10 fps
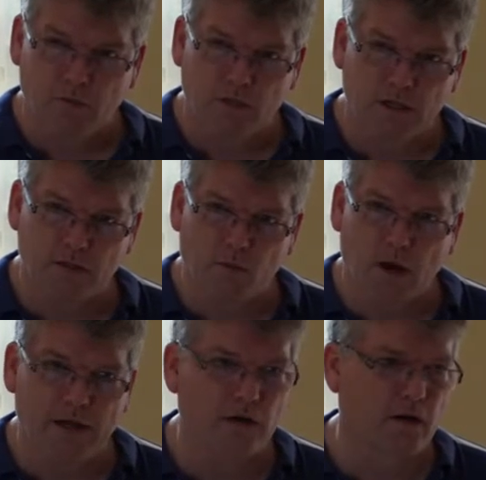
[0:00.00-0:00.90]
within the
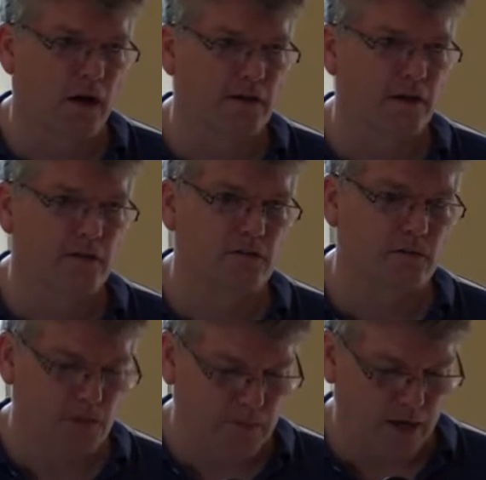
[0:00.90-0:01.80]
wider context
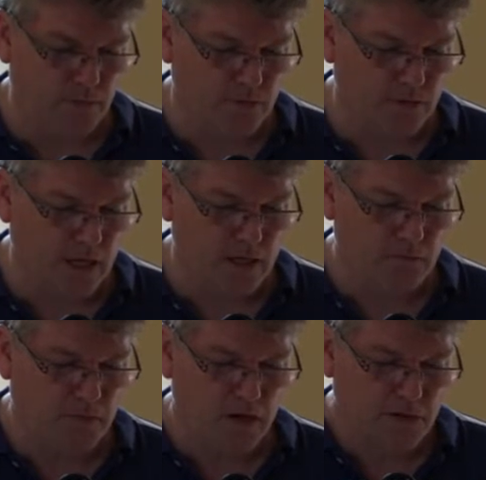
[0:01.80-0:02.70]
of the Bible
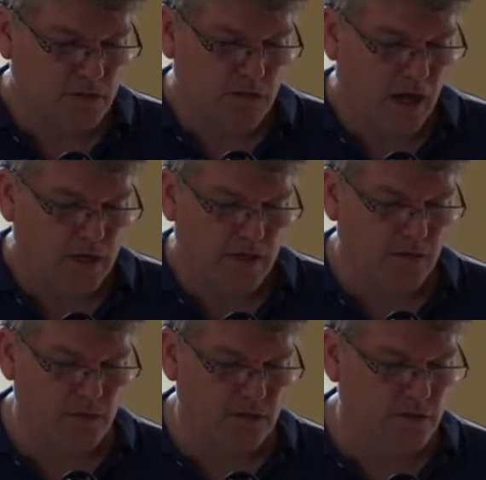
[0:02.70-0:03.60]
saying marriage is God
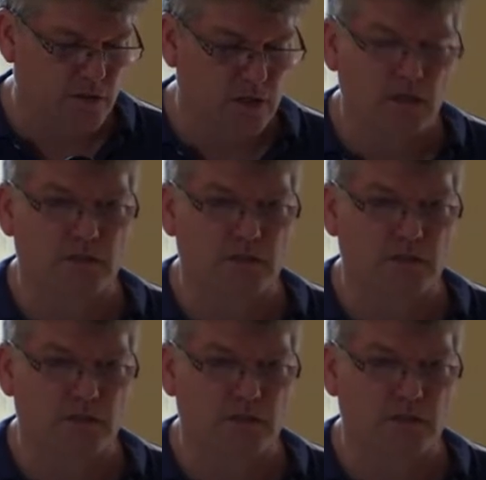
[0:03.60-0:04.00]
given is good.